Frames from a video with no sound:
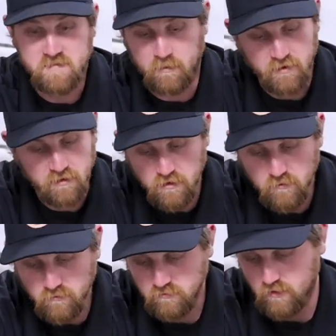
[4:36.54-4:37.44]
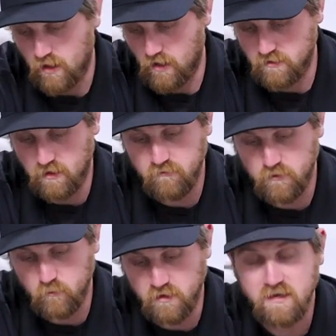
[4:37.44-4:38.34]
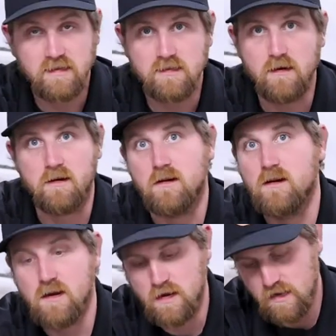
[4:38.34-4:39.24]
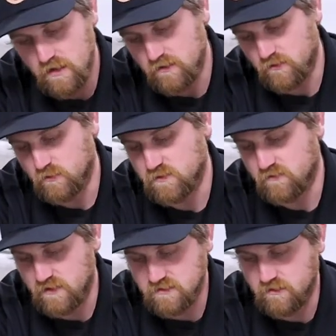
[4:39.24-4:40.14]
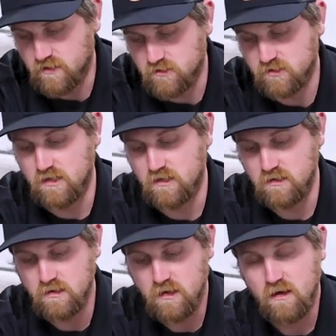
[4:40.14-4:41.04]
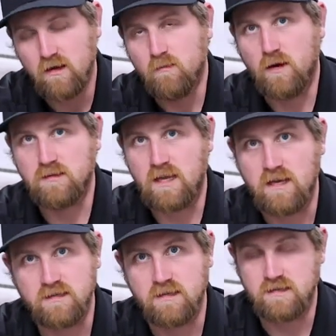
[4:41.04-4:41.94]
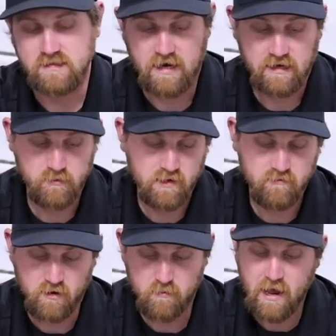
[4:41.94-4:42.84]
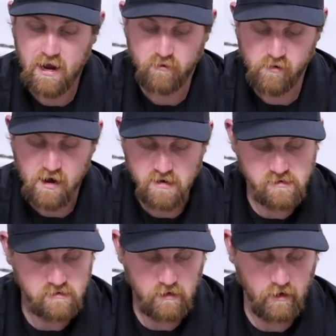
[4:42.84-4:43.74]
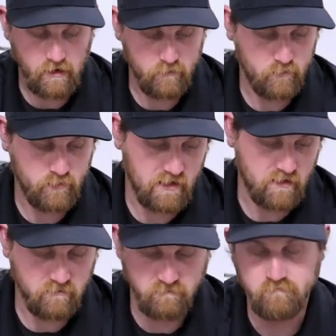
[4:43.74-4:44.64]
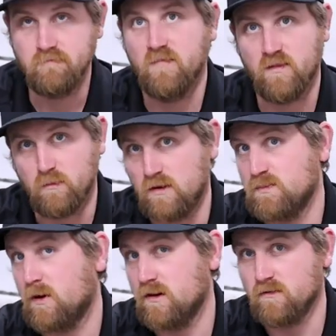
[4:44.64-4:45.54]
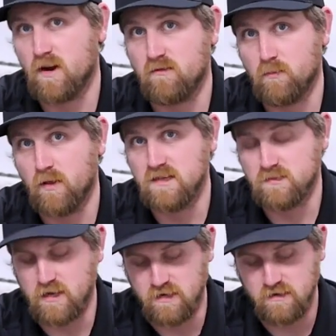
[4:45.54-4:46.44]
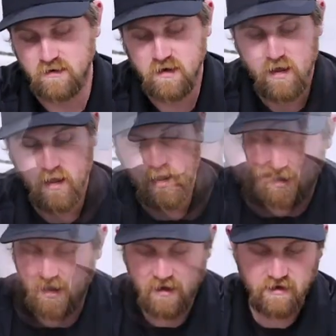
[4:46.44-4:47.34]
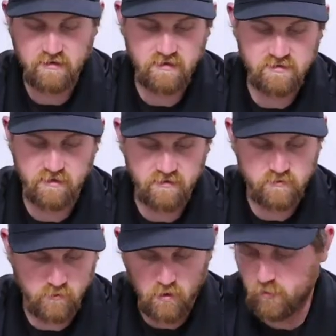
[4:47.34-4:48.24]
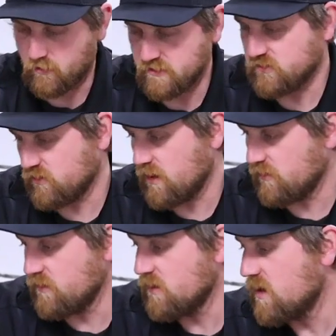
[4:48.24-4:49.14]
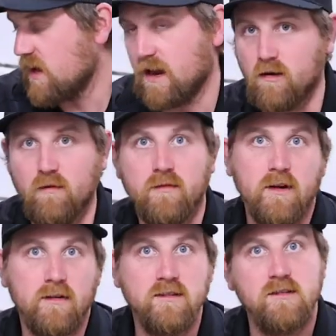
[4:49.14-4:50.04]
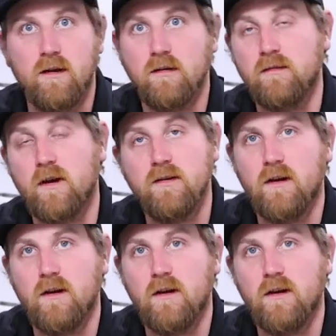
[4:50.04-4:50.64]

something new, definitely want to consider. In terms of installation, most cases it's not going to be very bad, right? Being for the most part a direct replacement. We'll go ahead and set this one up on this trailer, and hopefully it'll get you going in the right